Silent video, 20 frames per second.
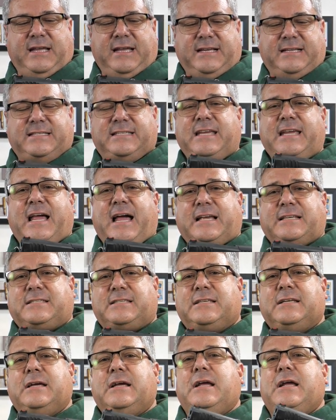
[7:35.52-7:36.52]

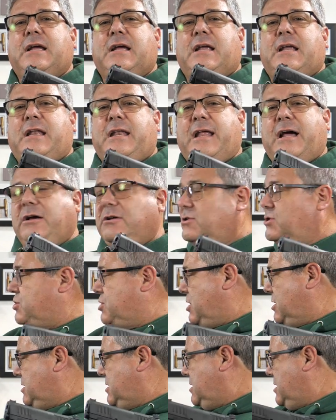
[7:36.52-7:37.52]
CS. Now,
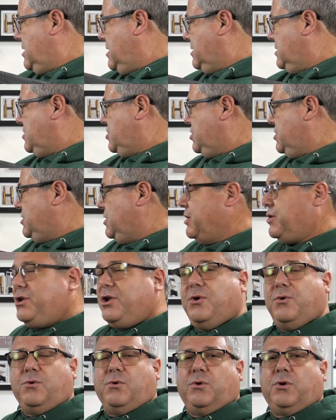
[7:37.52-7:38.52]
just a
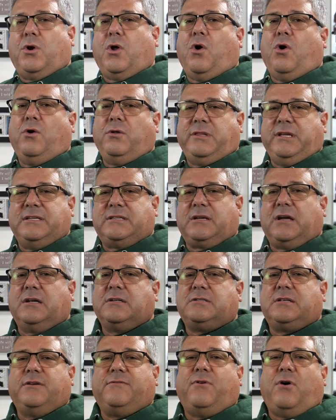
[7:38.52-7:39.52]
note on all these
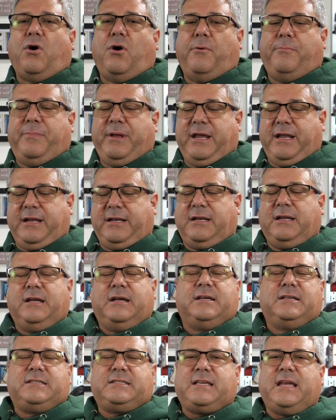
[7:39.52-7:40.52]
guns: they've all been
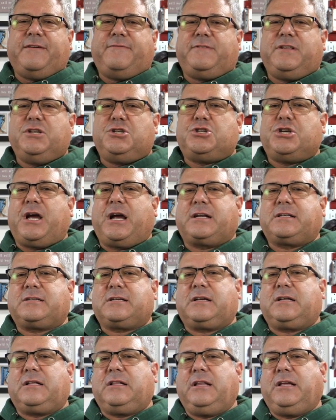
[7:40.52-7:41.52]
safety
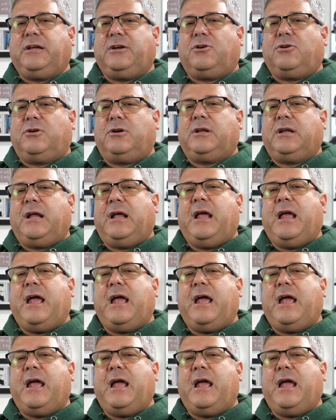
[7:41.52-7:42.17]
checked, cleared,